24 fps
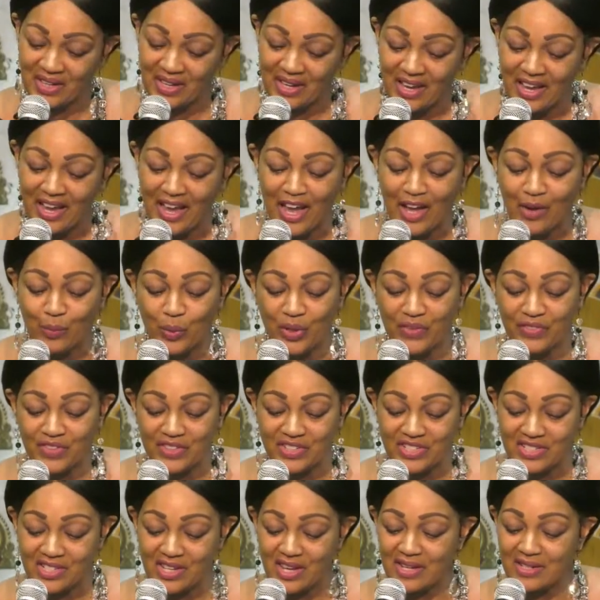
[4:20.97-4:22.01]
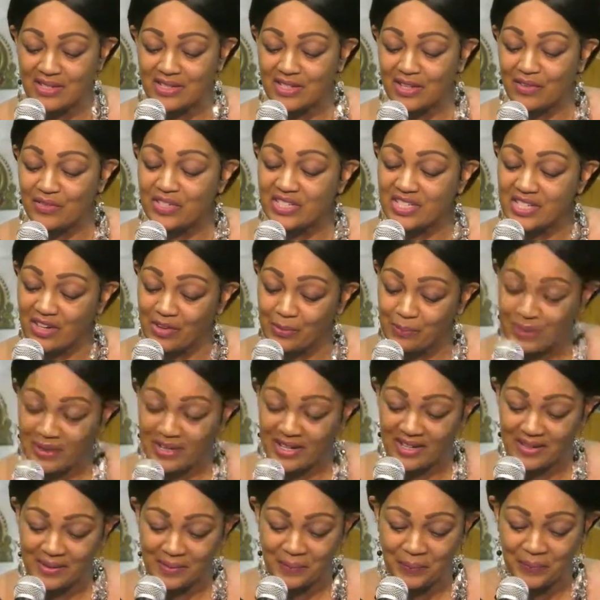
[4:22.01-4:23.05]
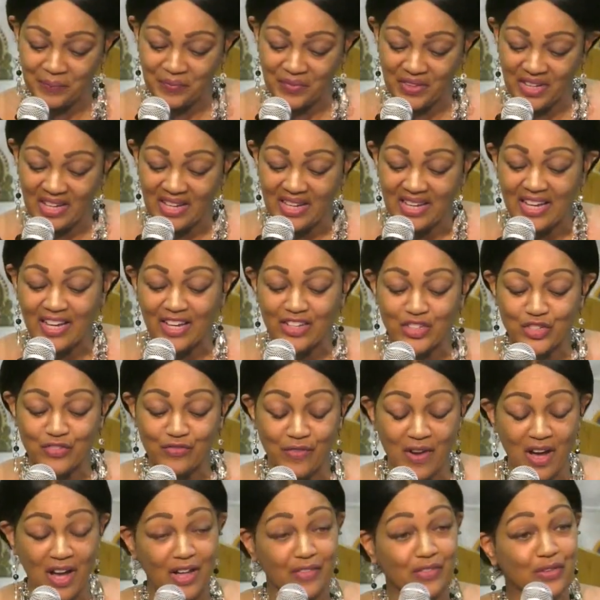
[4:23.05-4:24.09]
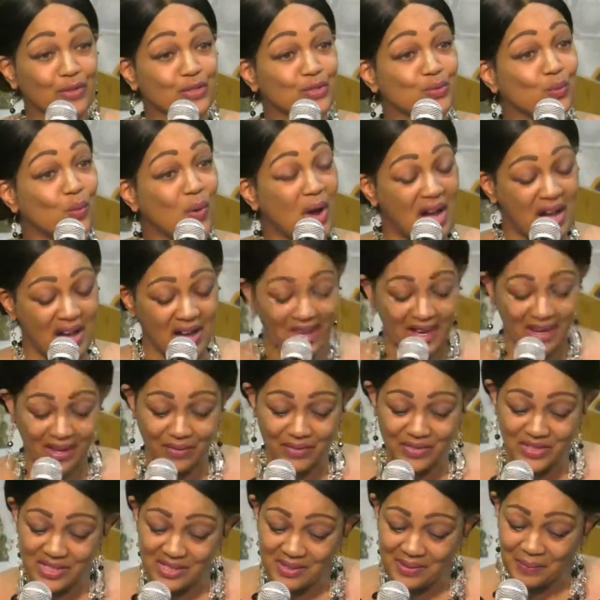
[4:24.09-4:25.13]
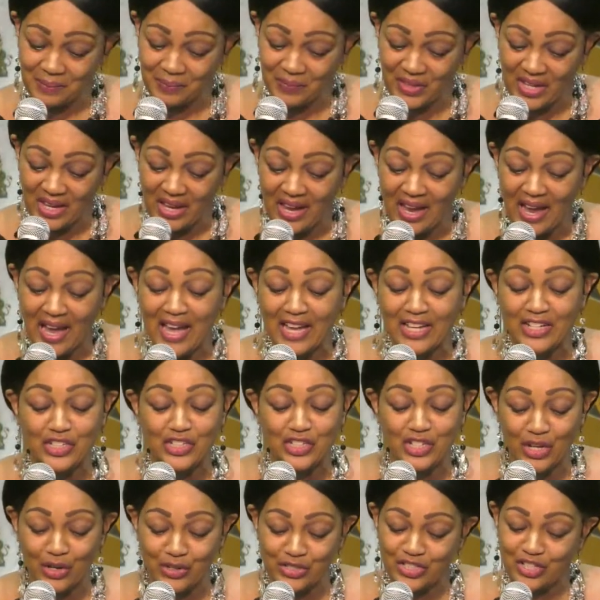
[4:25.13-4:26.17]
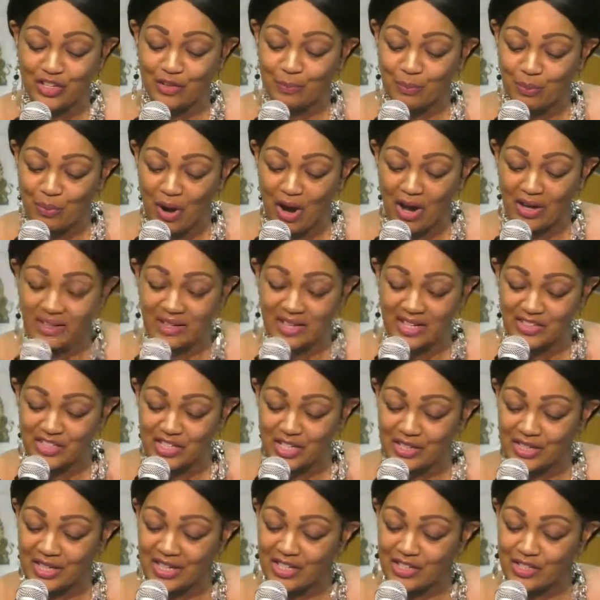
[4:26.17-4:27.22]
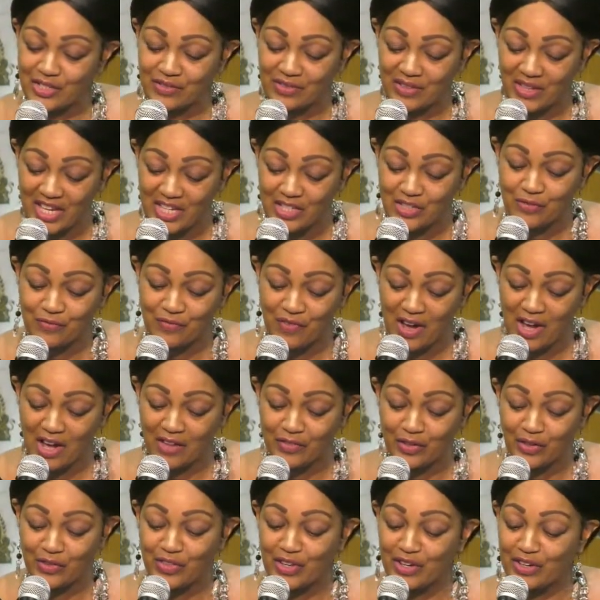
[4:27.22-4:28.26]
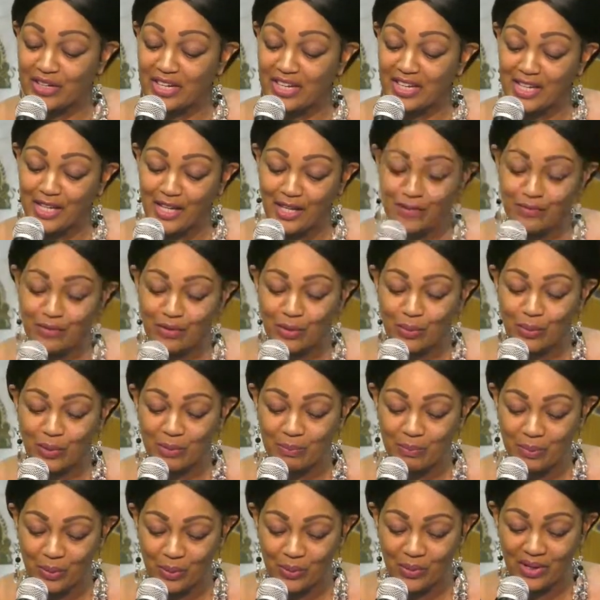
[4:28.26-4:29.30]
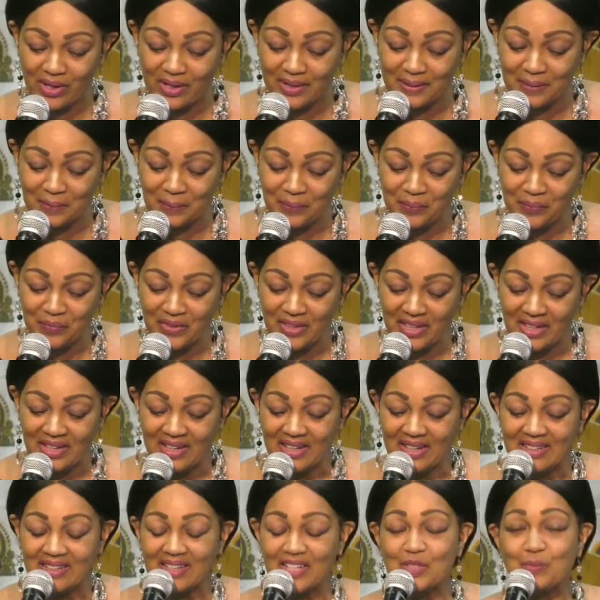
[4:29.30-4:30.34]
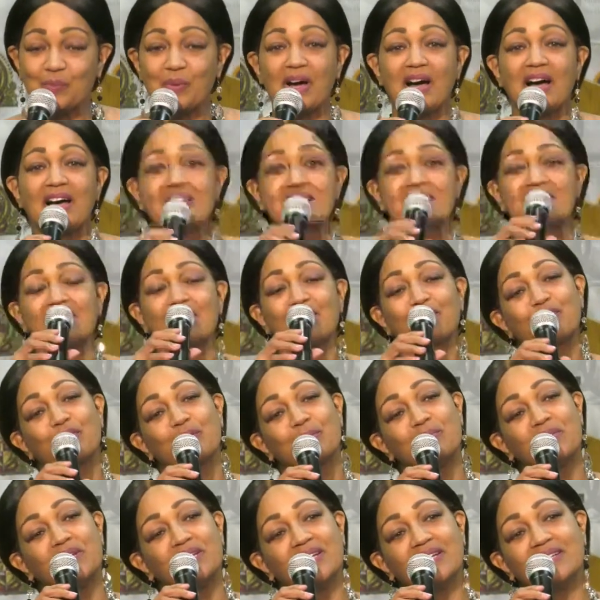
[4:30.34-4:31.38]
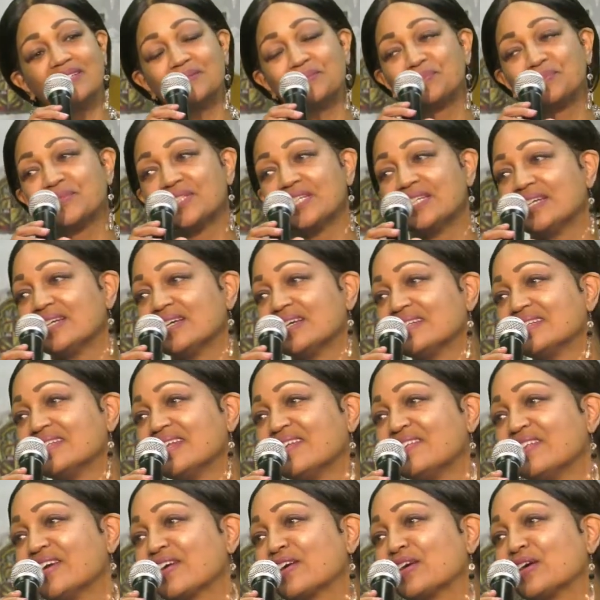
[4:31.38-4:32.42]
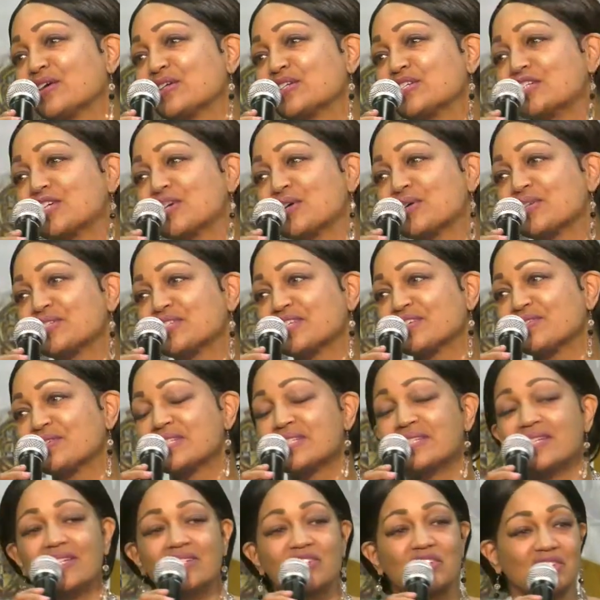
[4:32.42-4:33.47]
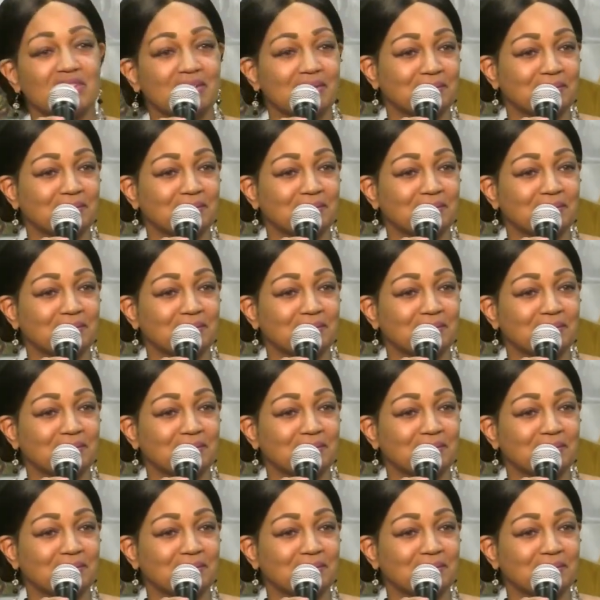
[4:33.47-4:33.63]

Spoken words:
and with the sons of Zilpah, his father's wives. And Joseph brought unto his father their evil report." Let's pause there for a minute. Now there goes Joseph snitching,